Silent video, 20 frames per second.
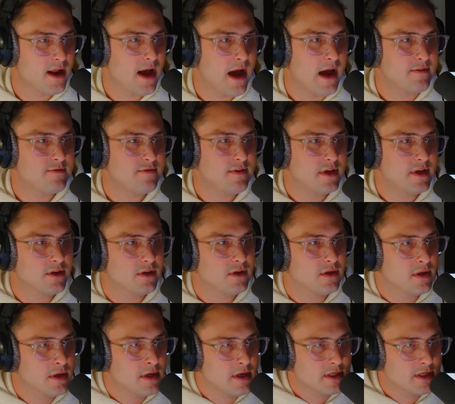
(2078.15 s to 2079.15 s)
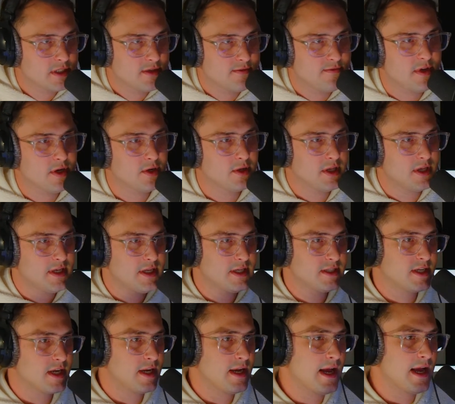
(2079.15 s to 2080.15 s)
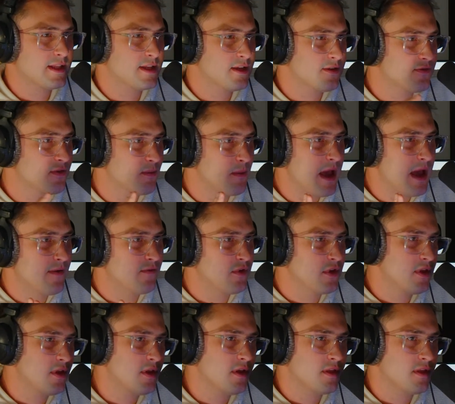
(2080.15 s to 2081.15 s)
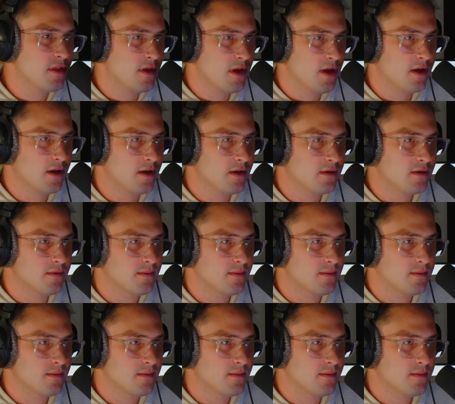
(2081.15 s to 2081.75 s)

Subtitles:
I feel severely disconnected from everything.